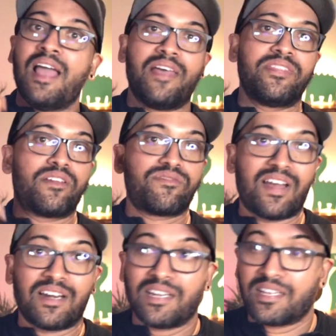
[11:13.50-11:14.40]
And then
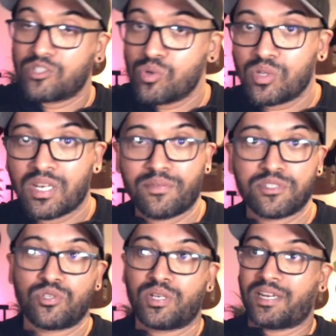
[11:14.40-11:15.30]
finally at Google, I was
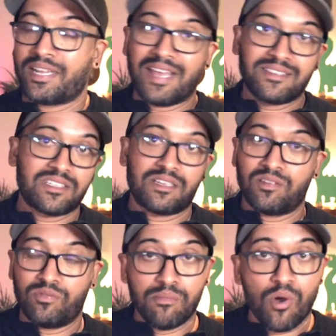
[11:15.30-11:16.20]
doing it again
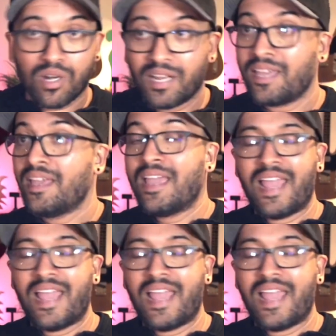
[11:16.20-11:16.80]
remotely.